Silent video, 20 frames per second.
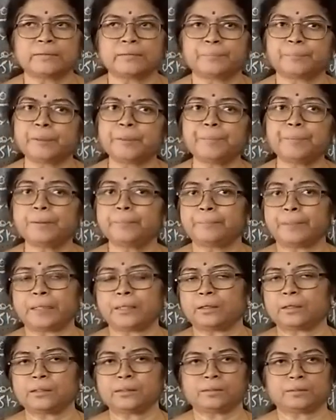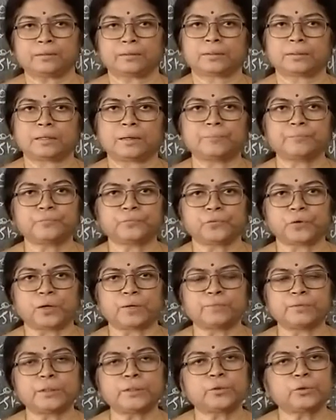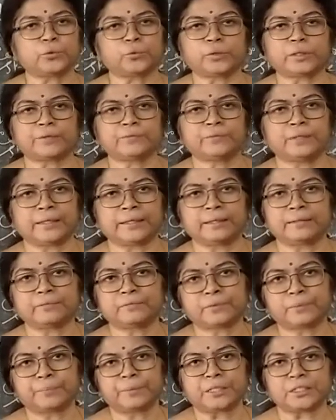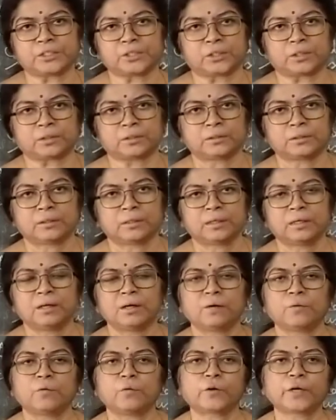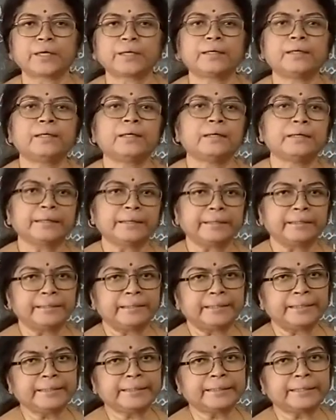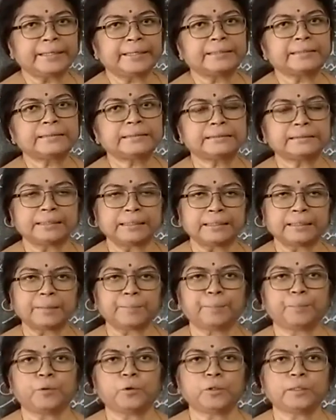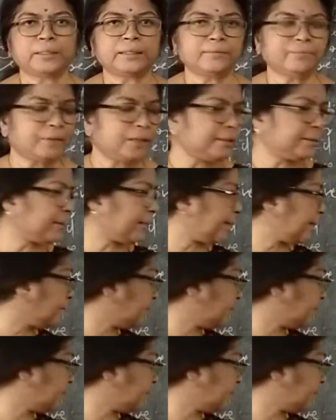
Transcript: people may not come forward to give the information. Okay, in that case the reporter will take